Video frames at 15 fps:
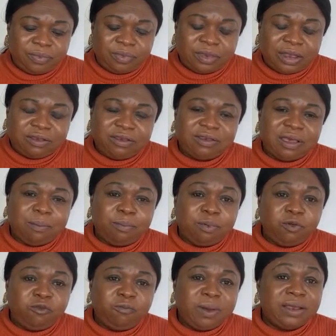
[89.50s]
that is
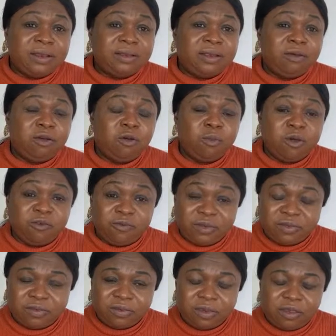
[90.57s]
approved by the Home
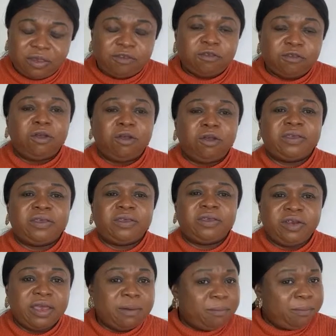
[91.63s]
Office. It's not
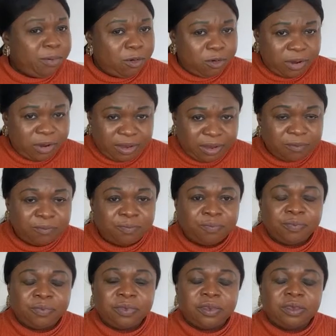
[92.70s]
every employer,
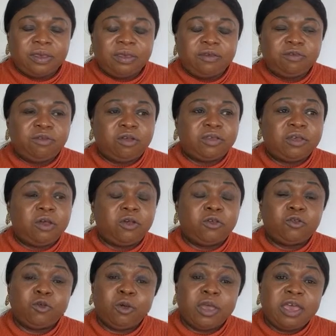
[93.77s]
it's not
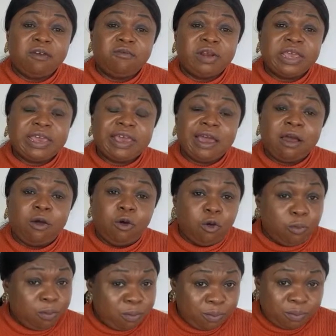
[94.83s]
also every care
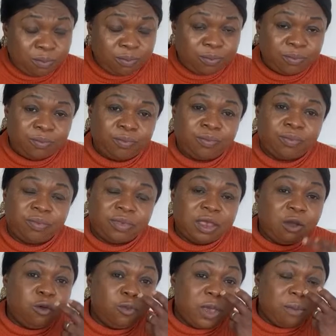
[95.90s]
home that
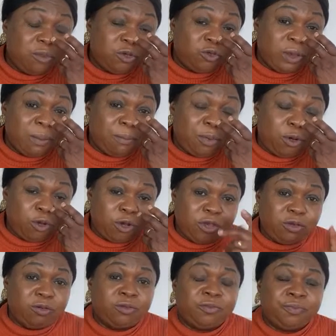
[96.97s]
will be able to employ
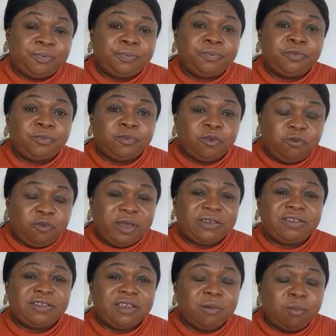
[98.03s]
you.
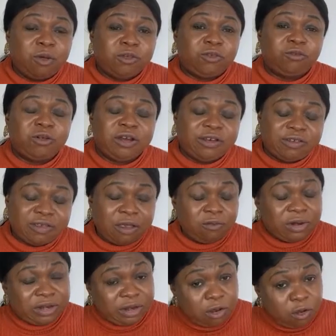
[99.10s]
First, they must register
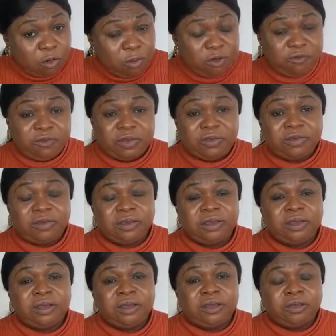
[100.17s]
with the Home Office.
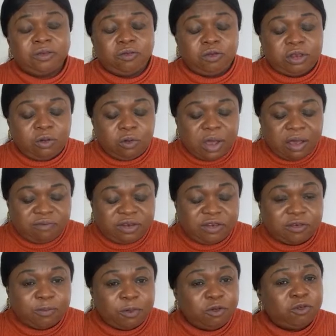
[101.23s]
So they will have the
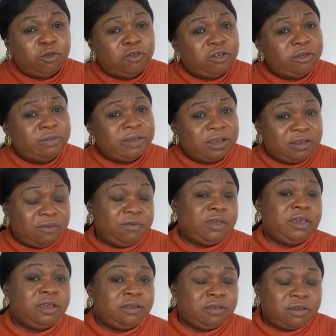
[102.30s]
sponsorship
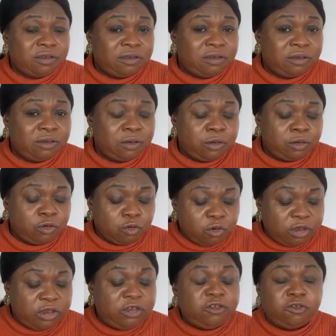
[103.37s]
certificate to
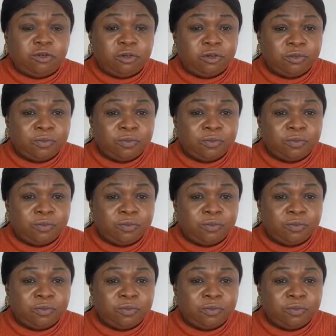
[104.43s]
issue.